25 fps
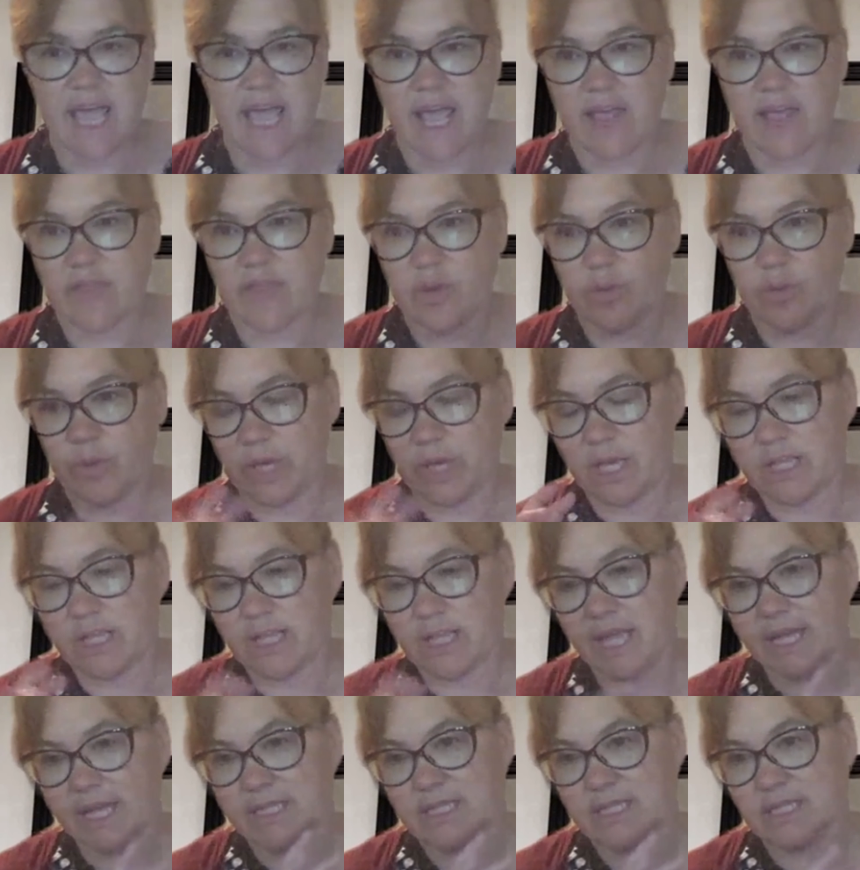and then we
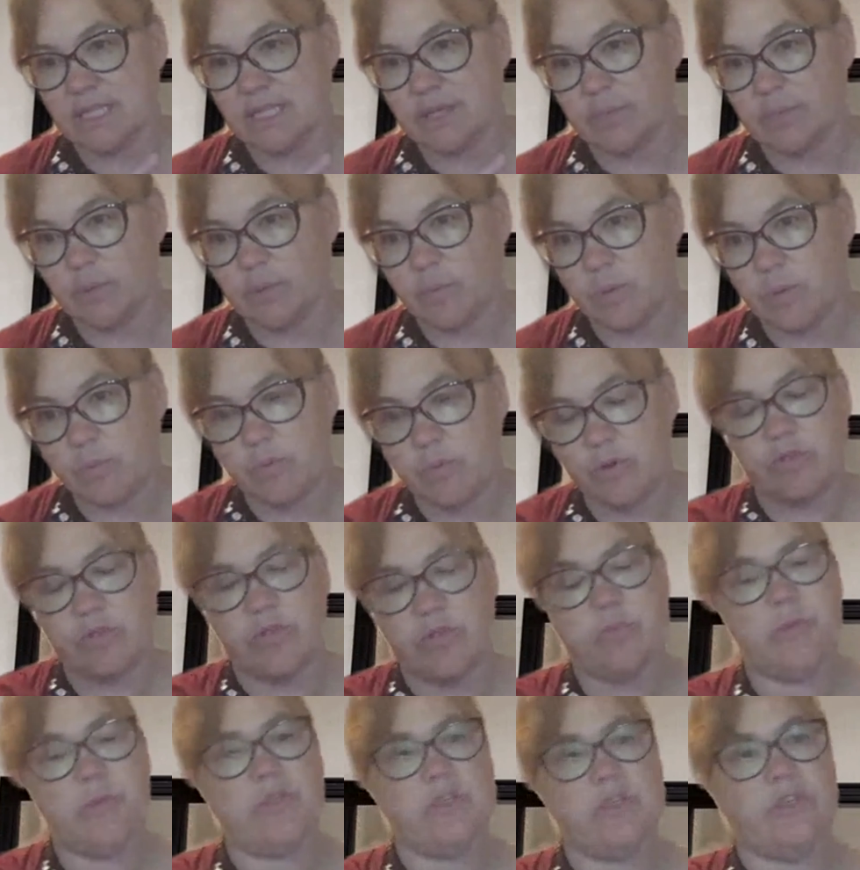collected them and we put
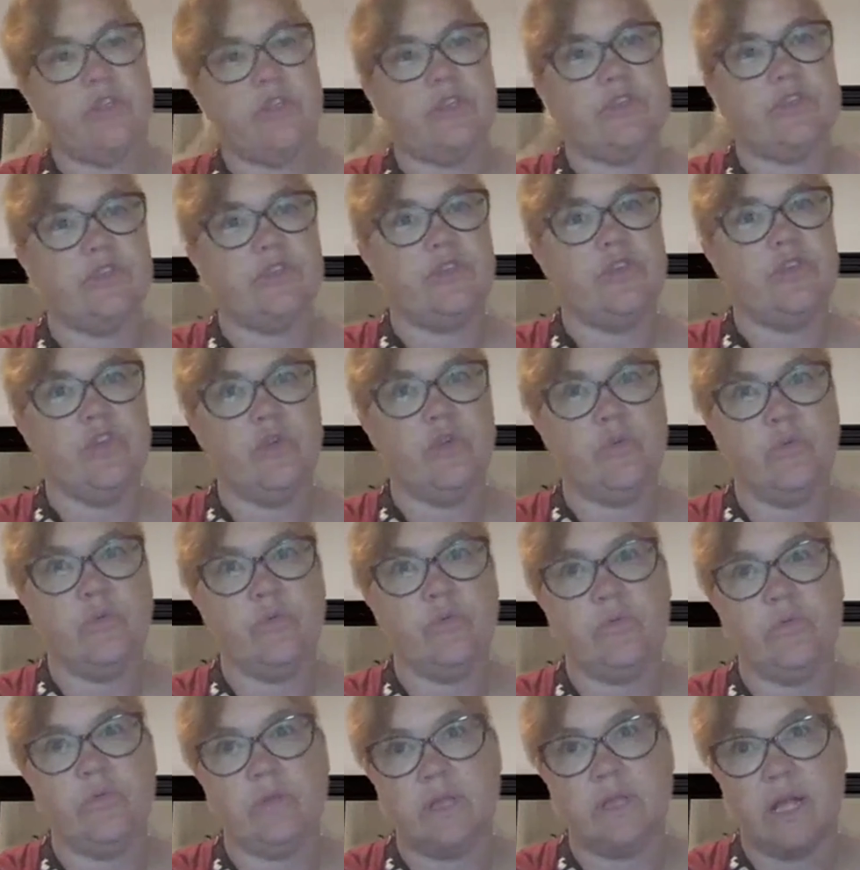them into this new